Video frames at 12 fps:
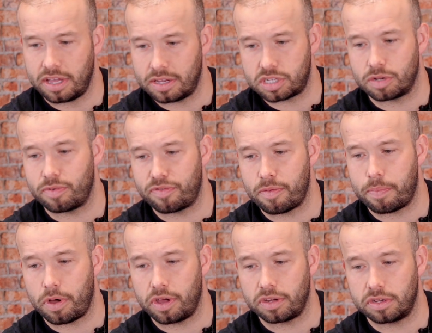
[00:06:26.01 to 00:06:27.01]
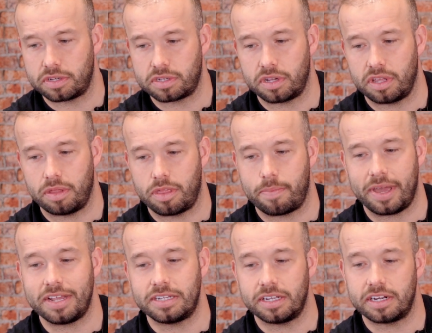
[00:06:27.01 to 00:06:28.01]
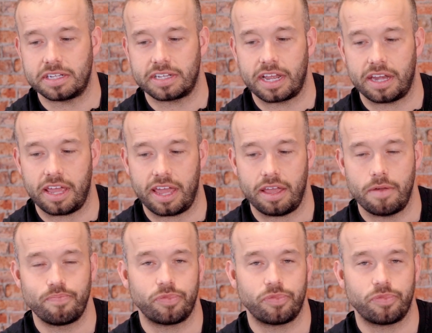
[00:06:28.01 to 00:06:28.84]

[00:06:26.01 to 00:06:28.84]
in some of the points, they're basically saying here,